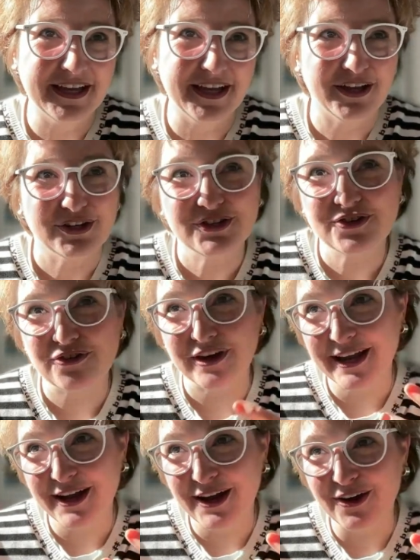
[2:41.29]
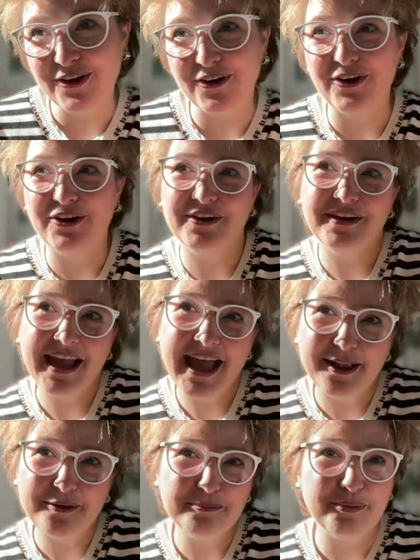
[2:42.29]
a trigger or
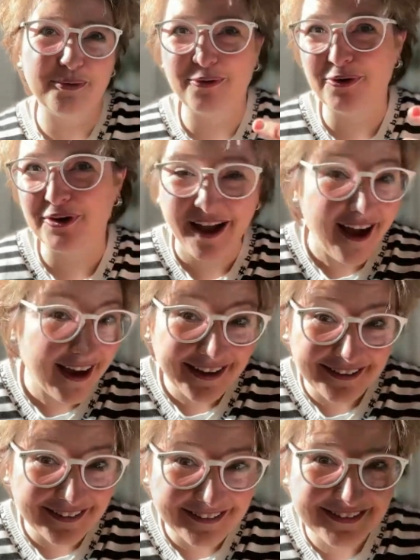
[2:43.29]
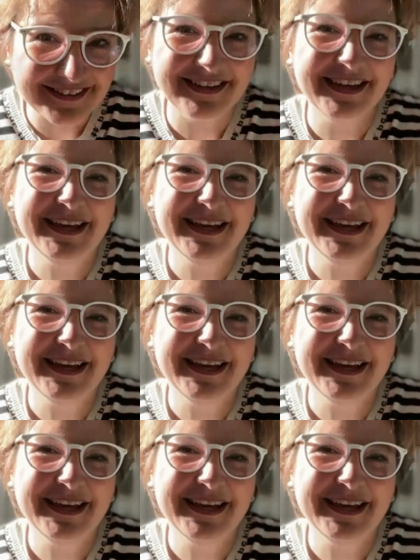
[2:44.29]
help or guidance